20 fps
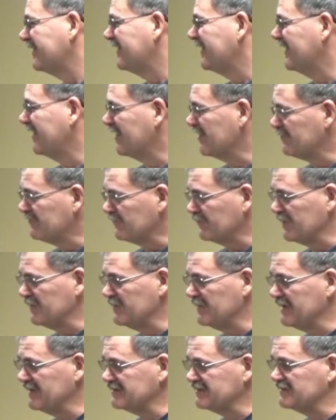and we
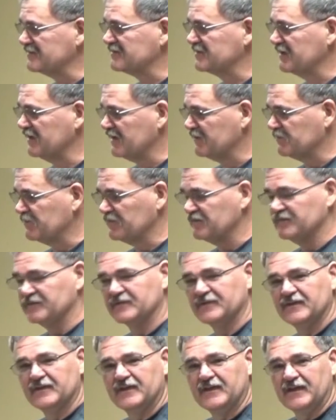met this couple,
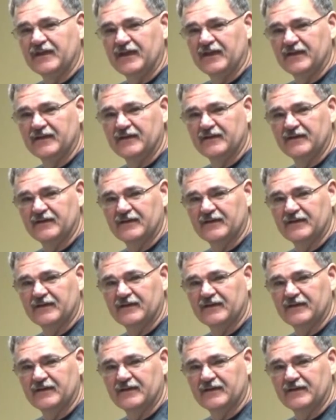and